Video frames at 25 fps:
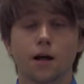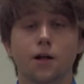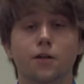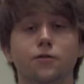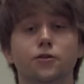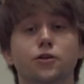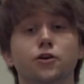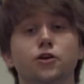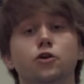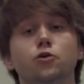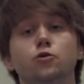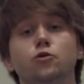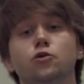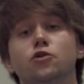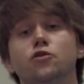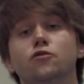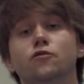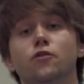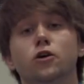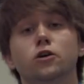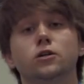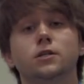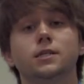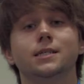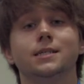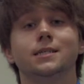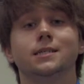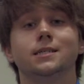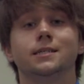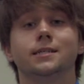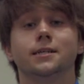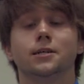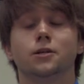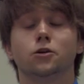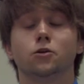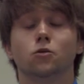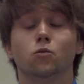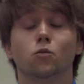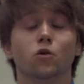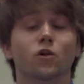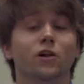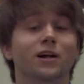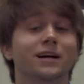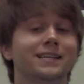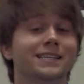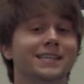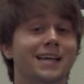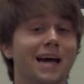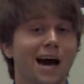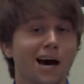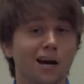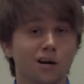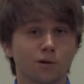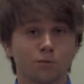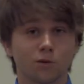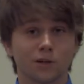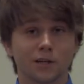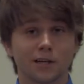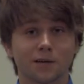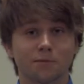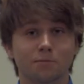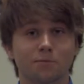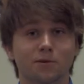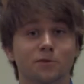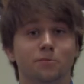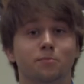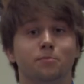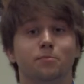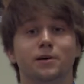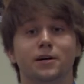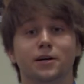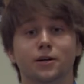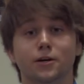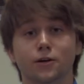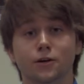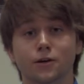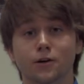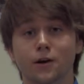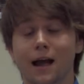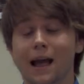The new University Center will undoubtedly be bigger